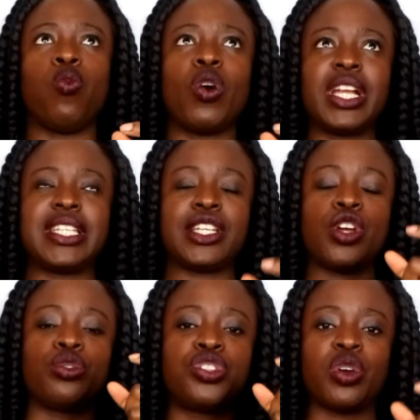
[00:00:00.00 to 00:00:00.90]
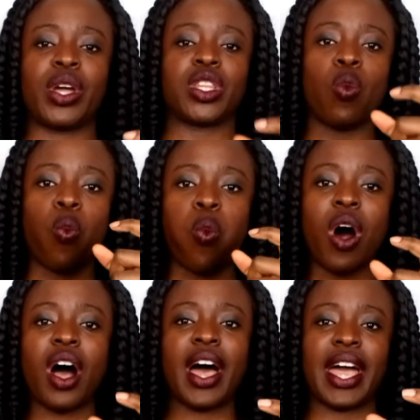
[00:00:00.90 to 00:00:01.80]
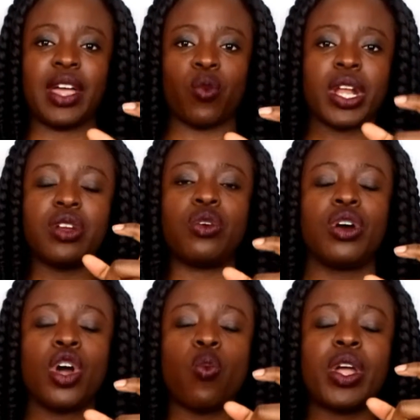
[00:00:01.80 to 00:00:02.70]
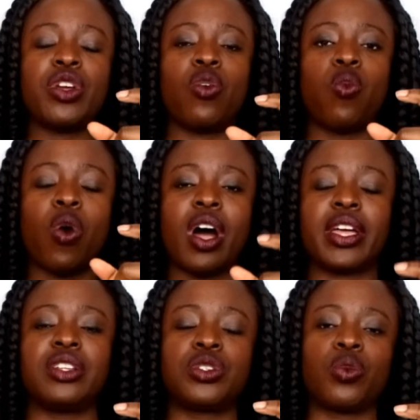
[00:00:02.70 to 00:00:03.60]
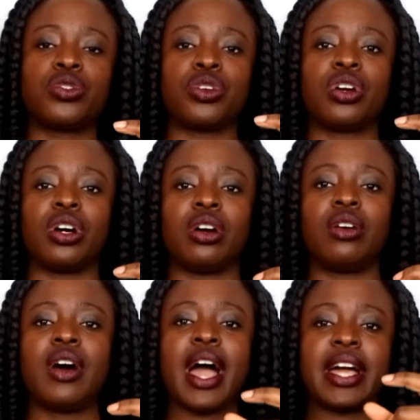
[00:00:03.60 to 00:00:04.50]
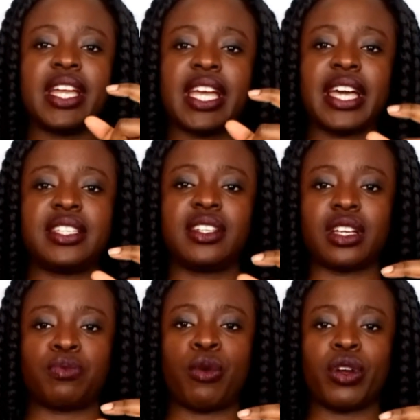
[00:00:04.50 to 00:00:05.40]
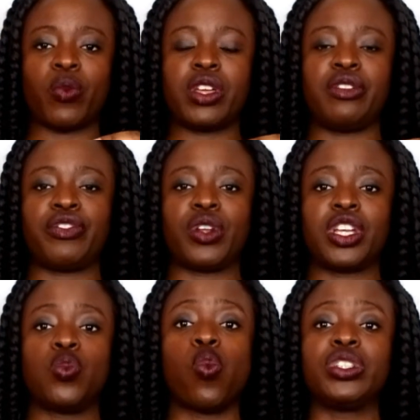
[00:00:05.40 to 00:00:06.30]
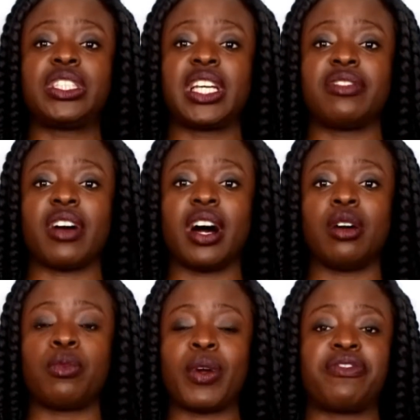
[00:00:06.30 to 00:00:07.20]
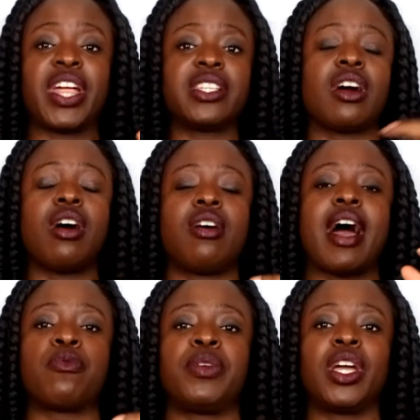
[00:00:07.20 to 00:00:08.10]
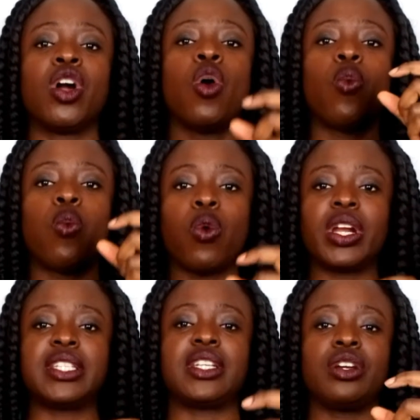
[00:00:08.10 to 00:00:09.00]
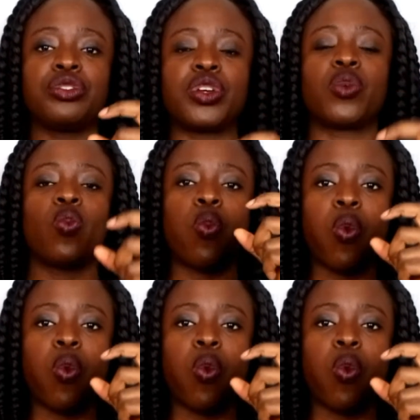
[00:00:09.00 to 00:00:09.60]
What is it you're doing? The why? When you're working towards your goal and it gets to that point where you feel like you want to give up, when things aren't happening, what is it that you're doing?